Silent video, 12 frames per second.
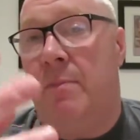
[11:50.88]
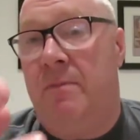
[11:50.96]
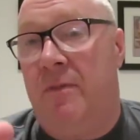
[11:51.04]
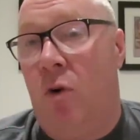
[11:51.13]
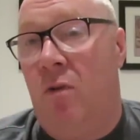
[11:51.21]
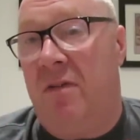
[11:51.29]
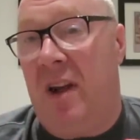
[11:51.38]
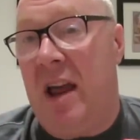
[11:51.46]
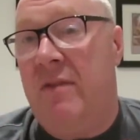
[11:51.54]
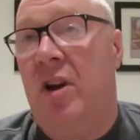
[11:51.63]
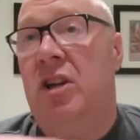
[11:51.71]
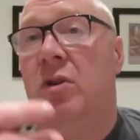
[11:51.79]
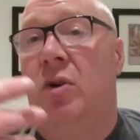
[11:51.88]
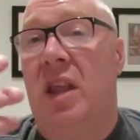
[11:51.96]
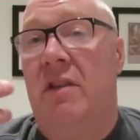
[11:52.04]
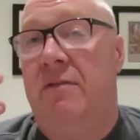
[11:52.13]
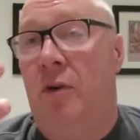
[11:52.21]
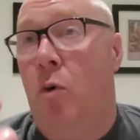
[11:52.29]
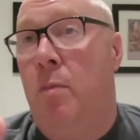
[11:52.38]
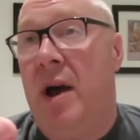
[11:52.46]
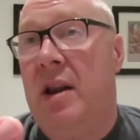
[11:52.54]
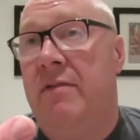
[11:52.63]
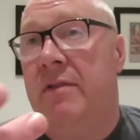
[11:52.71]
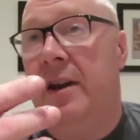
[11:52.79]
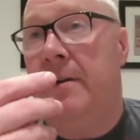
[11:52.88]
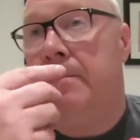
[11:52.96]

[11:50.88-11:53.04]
the full flavour, you'll get the full benefit.